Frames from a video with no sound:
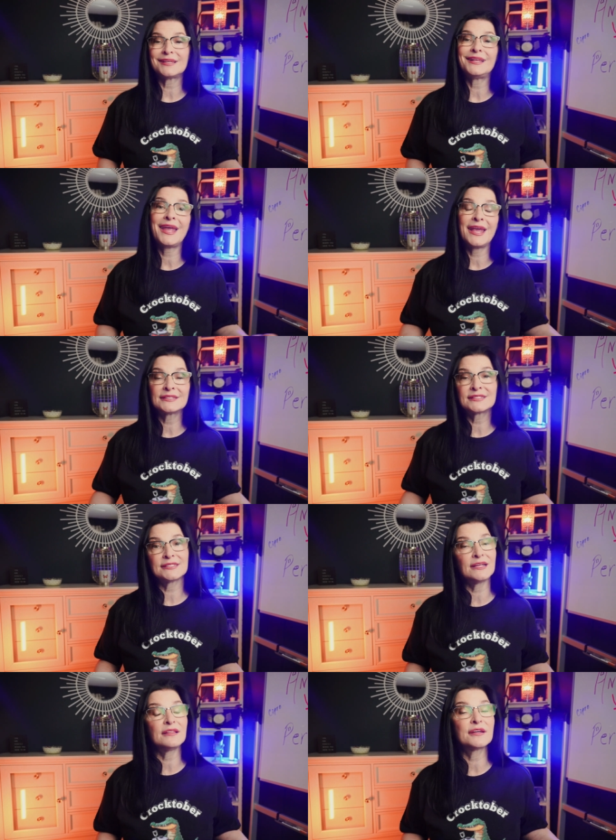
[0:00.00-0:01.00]

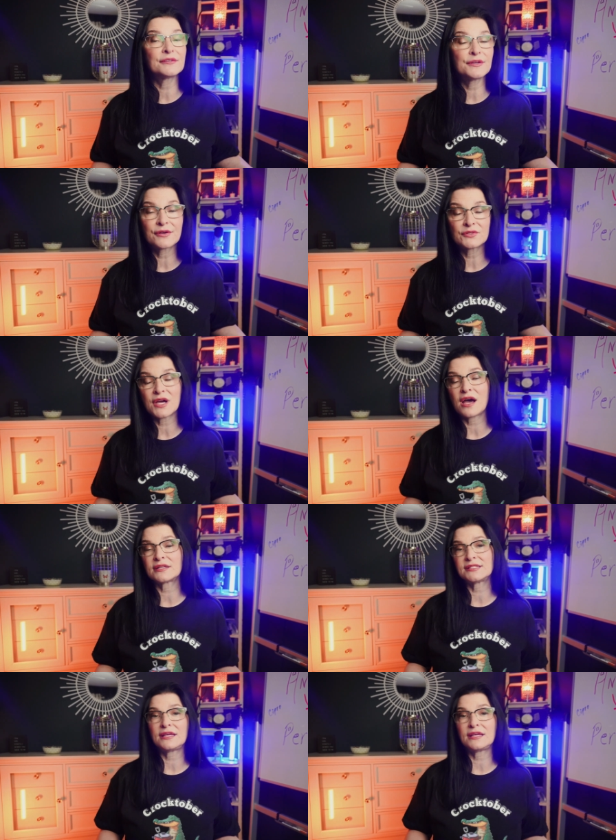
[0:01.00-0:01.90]
enhancing their neurotoxic